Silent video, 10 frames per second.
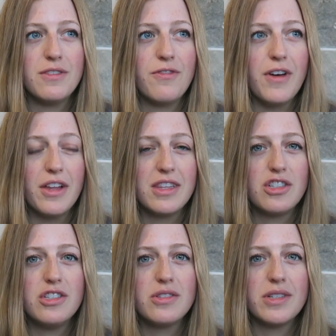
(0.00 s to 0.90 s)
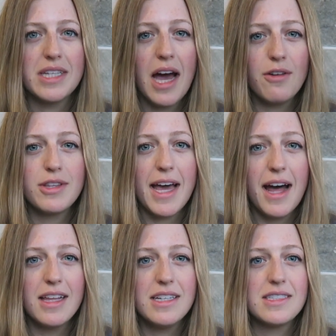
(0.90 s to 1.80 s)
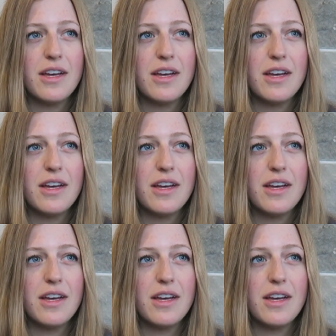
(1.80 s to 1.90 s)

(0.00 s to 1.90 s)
felt that she's always had with Alice